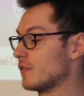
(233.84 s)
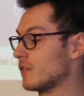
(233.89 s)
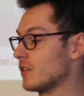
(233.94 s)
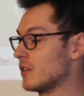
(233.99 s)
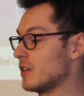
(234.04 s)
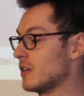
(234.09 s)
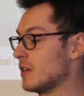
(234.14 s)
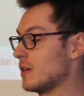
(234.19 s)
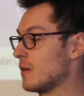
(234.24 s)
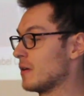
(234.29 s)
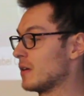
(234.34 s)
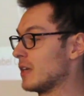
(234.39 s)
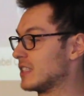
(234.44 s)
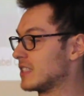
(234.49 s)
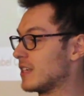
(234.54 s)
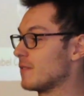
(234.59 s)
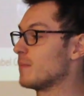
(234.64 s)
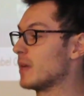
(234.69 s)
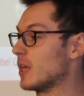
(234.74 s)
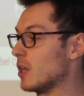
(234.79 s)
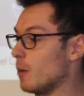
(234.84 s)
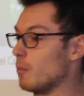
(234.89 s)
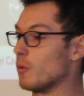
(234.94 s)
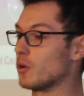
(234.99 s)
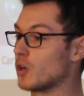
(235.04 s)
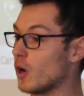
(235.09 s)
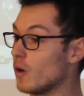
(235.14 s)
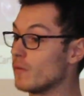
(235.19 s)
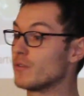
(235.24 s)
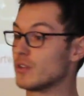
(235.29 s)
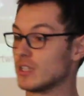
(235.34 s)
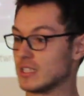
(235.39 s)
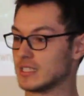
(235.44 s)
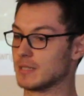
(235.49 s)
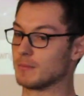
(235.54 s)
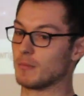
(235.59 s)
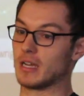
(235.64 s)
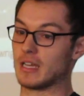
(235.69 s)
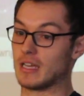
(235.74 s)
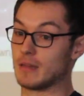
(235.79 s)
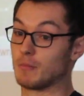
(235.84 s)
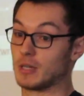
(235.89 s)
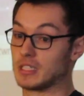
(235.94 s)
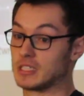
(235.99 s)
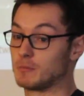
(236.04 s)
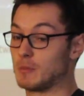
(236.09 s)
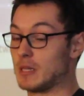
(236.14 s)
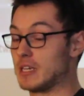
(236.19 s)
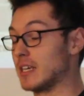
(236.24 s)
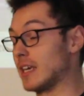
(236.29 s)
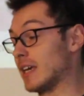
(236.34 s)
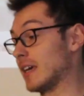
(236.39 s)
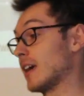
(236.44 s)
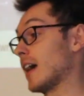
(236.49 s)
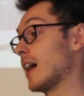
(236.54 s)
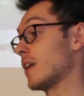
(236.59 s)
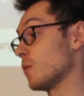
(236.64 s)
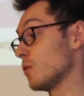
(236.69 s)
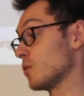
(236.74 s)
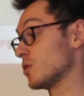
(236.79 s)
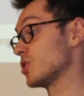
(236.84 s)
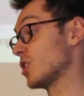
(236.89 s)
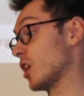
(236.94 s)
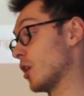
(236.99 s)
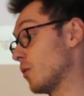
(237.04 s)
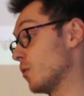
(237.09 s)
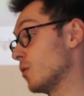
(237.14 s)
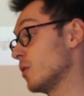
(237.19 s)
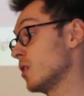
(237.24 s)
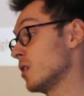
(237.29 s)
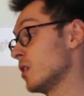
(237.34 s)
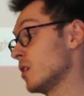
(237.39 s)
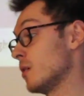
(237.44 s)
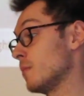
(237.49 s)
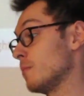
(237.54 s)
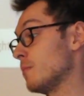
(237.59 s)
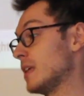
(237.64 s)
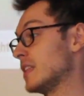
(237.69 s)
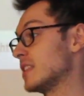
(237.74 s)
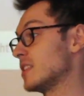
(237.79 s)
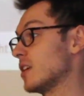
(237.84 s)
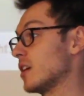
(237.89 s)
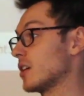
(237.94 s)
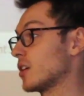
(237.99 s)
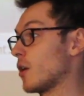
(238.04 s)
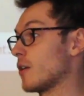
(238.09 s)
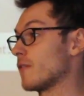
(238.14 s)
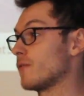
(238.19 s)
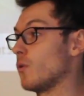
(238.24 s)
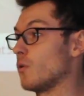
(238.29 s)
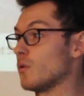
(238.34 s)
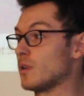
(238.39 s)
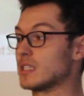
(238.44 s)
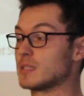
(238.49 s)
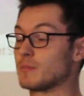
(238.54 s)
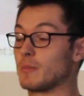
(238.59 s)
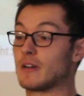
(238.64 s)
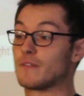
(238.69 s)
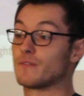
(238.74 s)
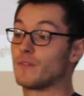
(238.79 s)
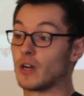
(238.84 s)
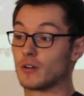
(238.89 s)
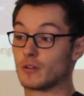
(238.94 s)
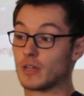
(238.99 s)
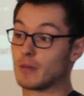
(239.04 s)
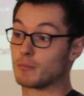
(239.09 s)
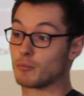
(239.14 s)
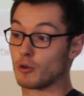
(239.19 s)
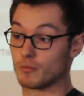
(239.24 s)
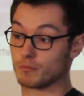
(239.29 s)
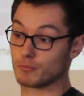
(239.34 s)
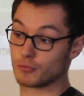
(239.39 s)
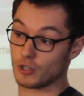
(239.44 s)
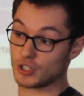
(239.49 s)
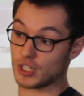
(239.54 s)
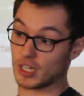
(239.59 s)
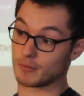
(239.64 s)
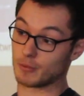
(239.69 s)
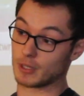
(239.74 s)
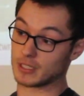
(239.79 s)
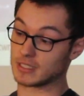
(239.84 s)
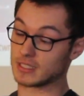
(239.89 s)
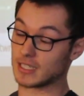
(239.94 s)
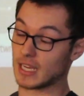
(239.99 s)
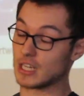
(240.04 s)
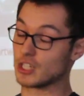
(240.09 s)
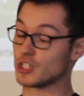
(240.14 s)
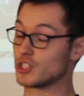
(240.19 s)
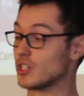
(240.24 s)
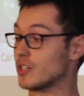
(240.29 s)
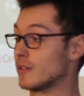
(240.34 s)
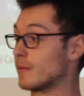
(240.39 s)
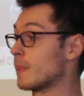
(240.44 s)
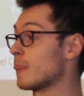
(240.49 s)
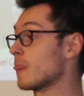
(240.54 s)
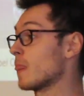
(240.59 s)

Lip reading: of has given me a lot more confidence in my speaking, and also means that going forward into my final year project presentation,